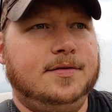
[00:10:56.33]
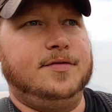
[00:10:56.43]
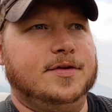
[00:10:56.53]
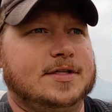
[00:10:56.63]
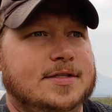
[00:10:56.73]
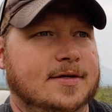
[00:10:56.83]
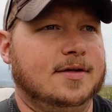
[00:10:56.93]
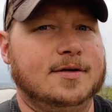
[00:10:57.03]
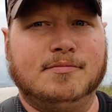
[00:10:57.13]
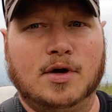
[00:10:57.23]
for this
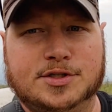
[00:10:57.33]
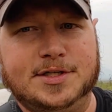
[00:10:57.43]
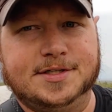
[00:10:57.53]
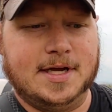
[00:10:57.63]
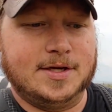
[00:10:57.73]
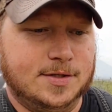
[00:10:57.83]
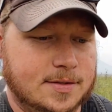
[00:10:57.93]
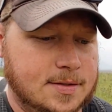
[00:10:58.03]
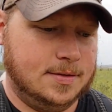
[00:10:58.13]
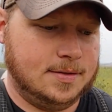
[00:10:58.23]
little marshy
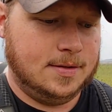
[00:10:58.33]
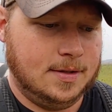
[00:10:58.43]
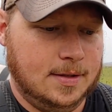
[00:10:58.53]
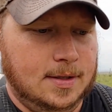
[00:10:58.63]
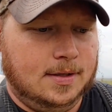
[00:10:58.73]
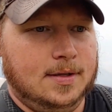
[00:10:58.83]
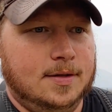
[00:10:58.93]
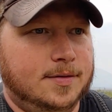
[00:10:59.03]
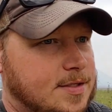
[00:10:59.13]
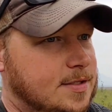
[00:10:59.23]
section,
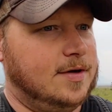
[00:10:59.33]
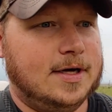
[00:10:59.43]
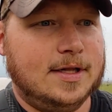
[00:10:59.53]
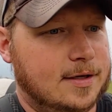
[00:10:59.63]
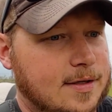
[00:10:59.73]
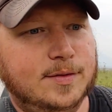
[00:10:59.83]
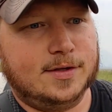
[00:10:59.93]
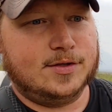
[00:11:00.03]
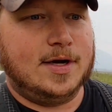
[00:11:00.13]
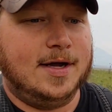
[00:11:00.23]
which is very clearly
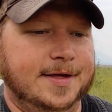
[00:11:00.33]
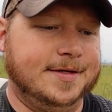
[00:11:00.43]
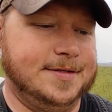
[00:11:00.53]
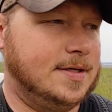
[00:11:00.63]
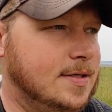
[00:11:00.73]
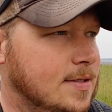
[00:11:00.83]
where the trail is.